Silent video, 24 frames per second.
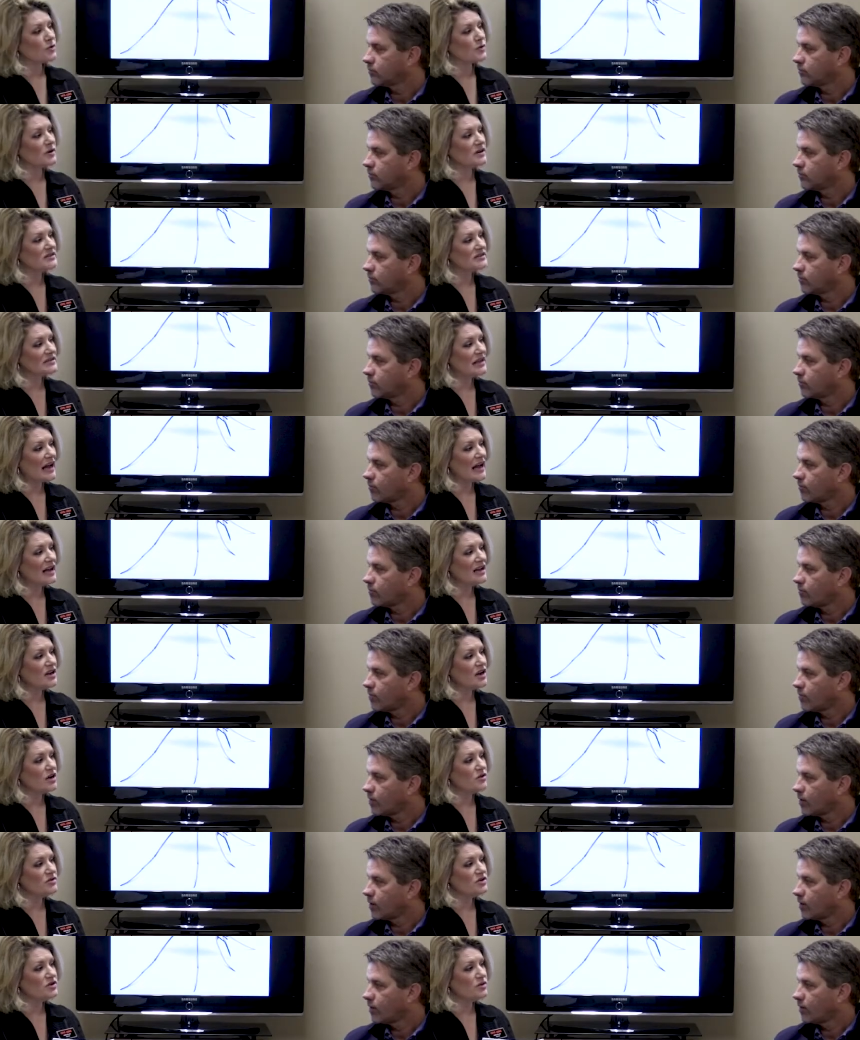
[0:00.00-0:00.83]
Speaker 1: Chris, I
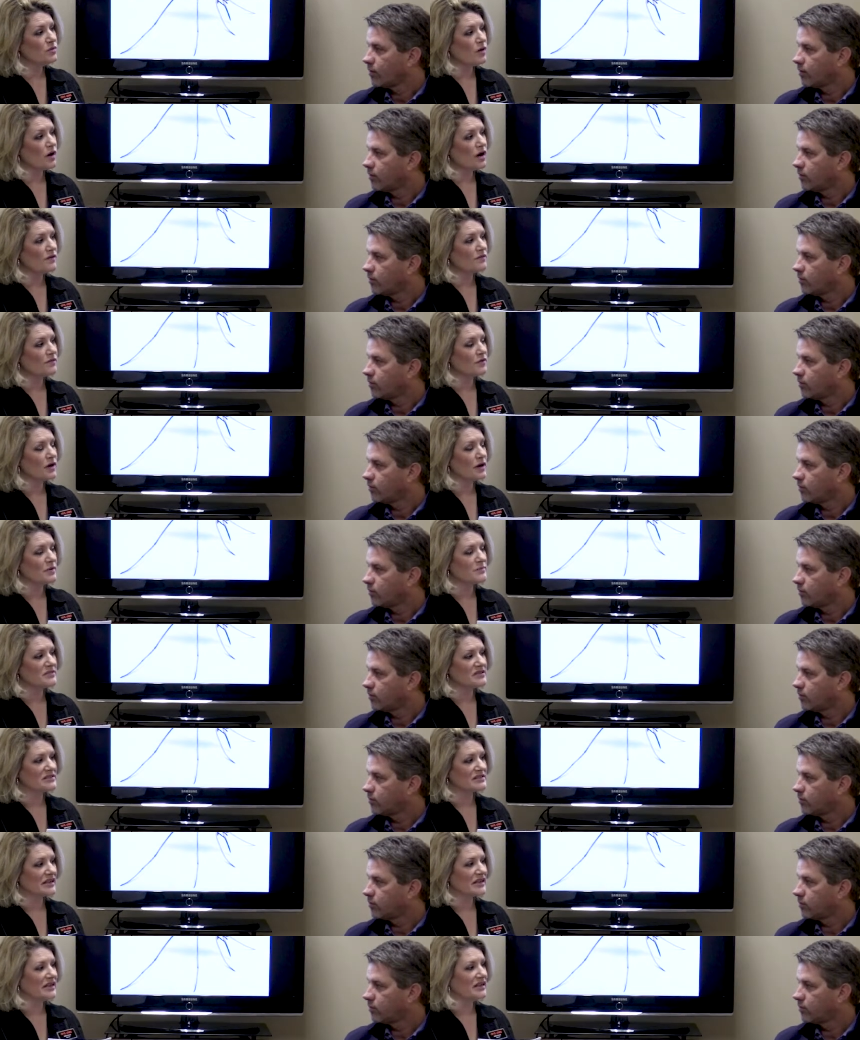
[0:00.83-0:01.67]
know you offer a
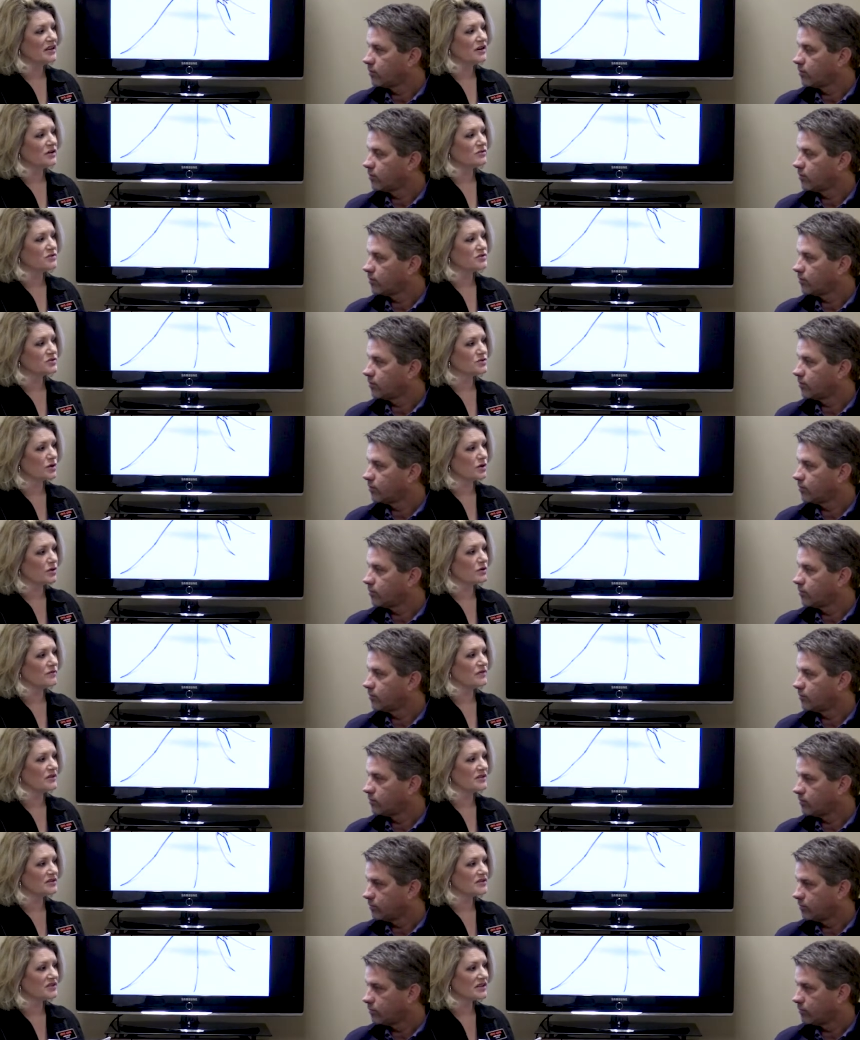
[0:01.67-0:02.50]
mosquito
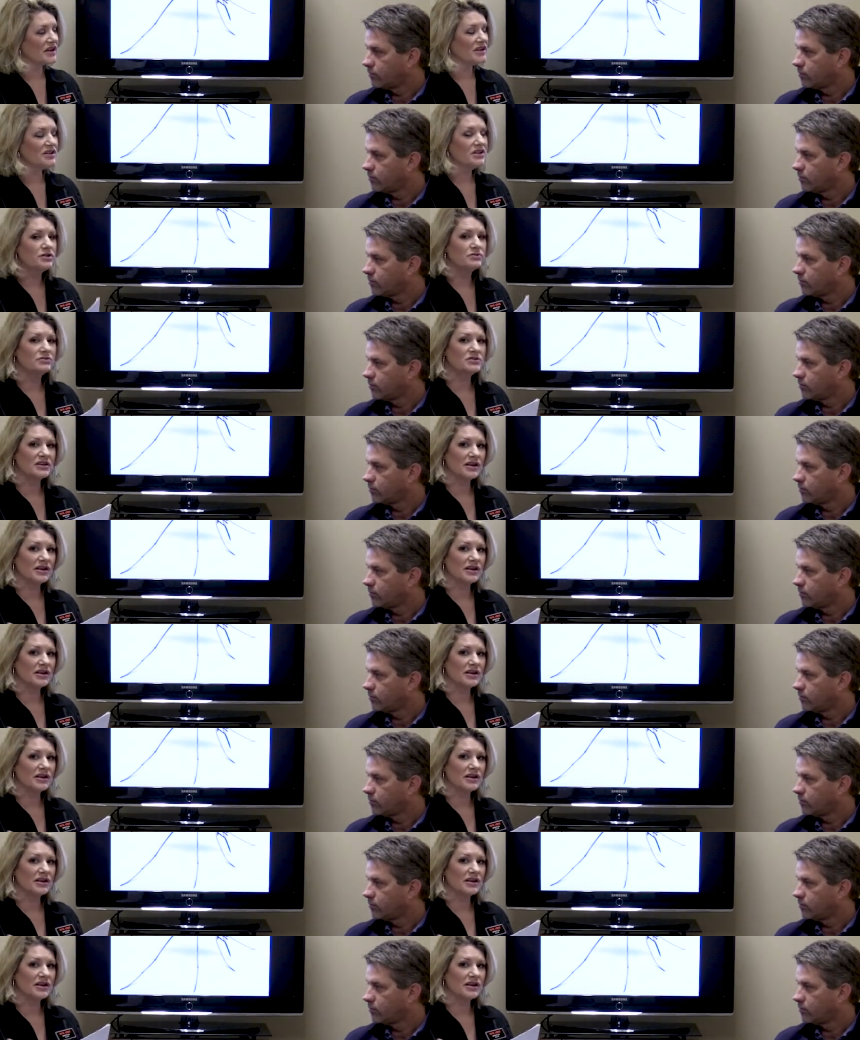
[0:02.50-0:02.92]
service. Can you